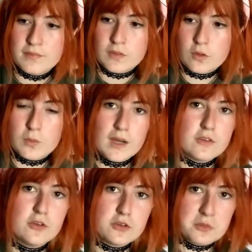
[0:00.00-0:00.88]

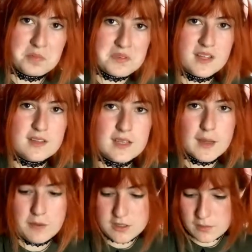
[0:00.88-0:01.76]
Otherwise you just
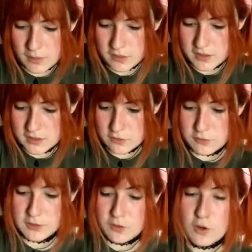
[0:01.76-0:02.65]
sellotape it to your body and that's
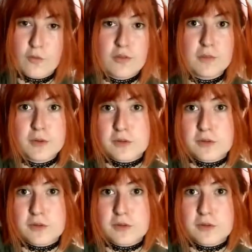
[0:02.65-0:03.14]
really uncomfortable.